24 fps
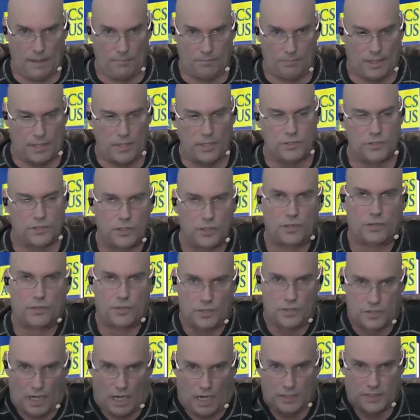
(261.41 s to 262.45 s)
But you do.
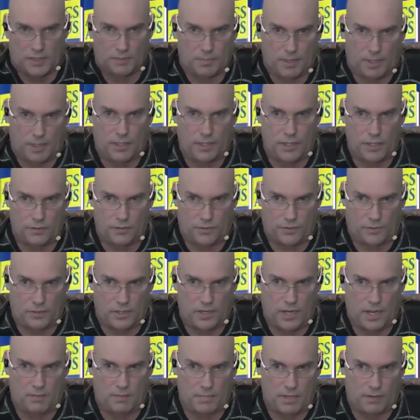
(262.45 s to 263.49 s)
You talked about it in your
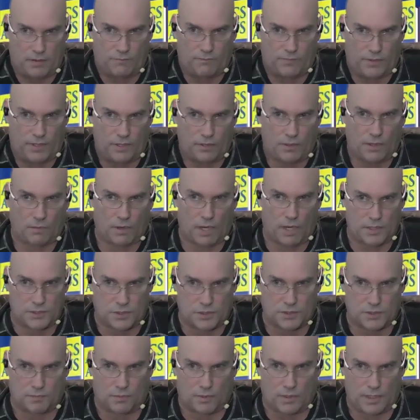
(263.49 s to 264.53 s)
38-minute video I watched
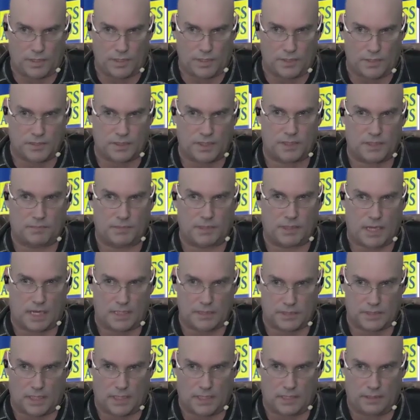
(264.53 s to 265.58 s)
this morning that you sent to me
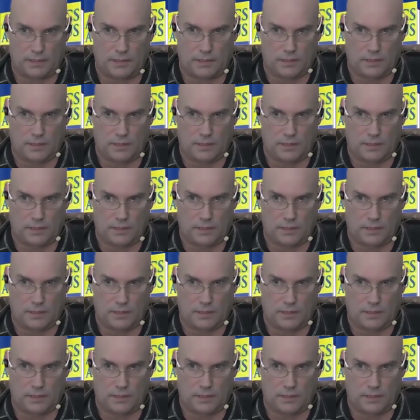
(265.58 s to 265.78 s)
last night.